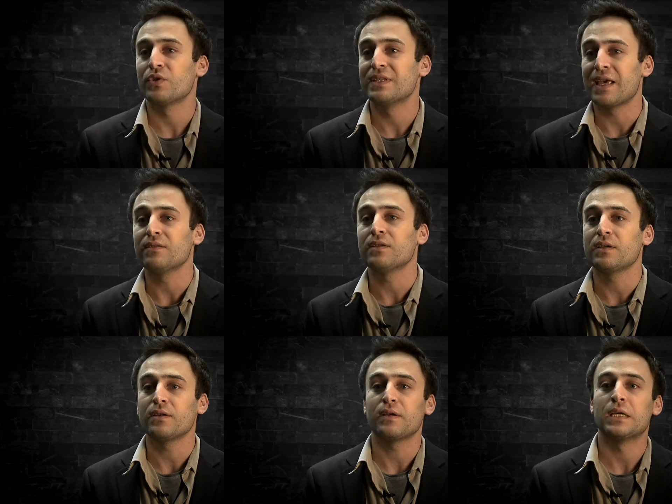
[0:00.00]

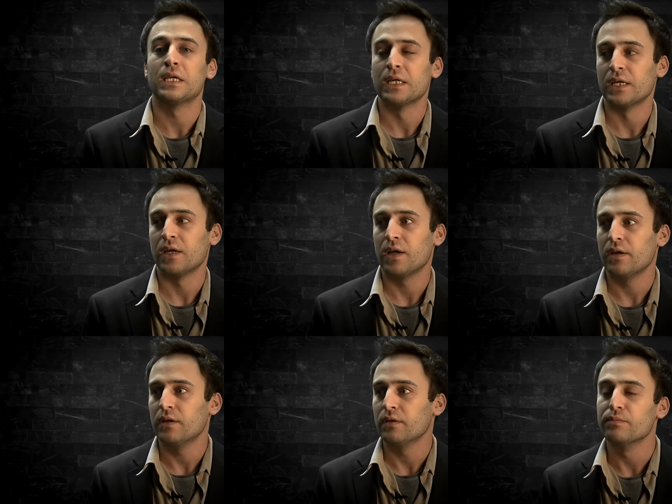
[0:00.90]
presenting
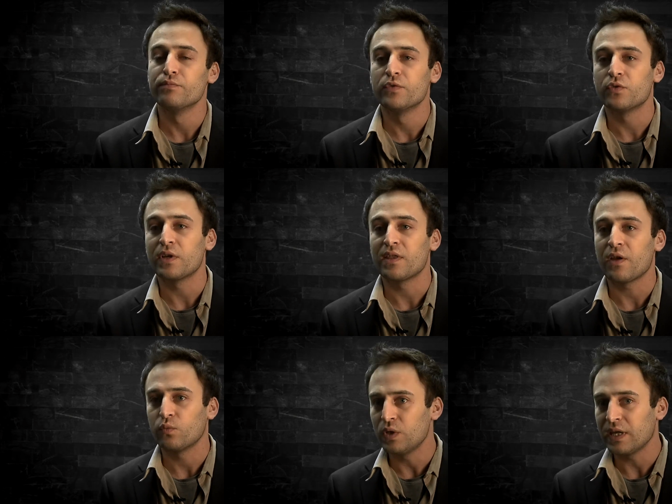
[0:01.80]
uh, during
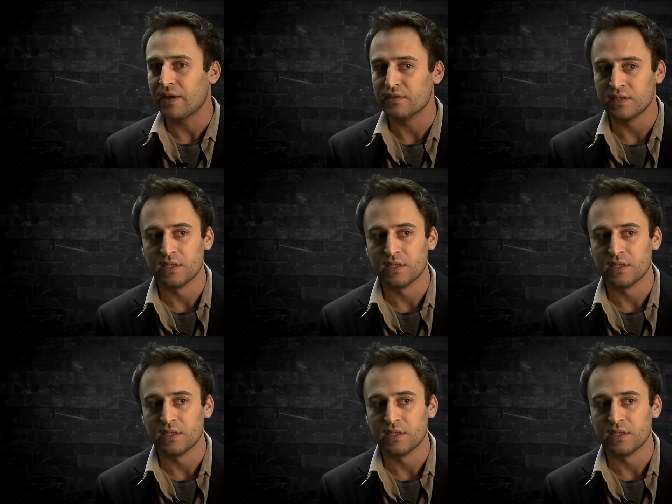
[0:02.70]
that weekend.